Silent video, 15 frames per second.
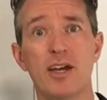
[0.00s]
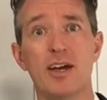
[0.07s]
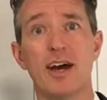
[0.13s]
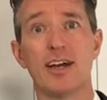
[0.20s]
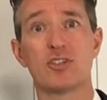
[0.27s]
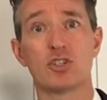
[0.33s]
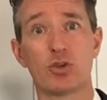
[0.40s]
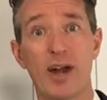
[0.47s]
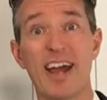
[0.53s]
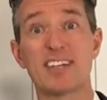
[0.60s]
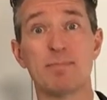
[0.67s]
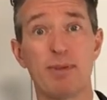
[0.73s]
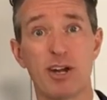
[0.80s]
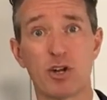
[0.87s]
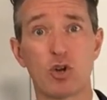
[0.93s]
attract
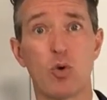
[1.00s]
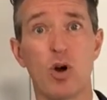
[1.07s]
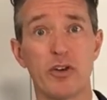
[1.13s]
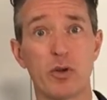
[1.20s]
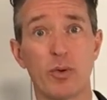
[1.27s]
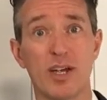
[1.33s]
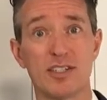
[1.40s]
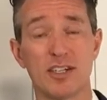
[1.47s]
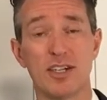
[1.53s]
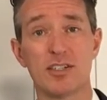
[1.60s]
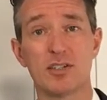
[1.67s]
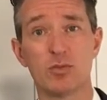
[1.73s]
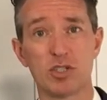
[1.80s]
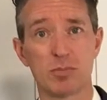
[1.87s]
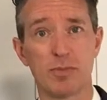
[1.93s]
better quality
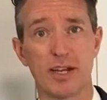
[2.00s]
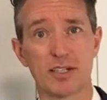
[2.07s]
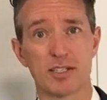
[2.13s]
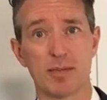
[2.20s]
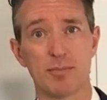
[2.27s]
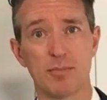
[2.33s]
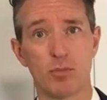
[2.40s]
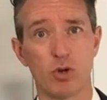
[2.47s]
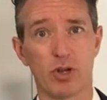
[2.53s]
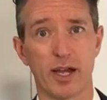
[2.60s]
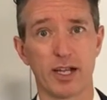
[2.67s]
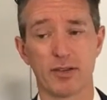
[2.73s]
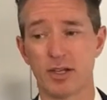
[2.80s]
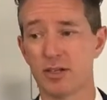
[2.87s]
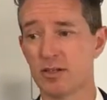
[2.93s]
residents, which makes them more
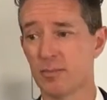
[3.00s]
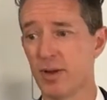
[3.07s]
likely to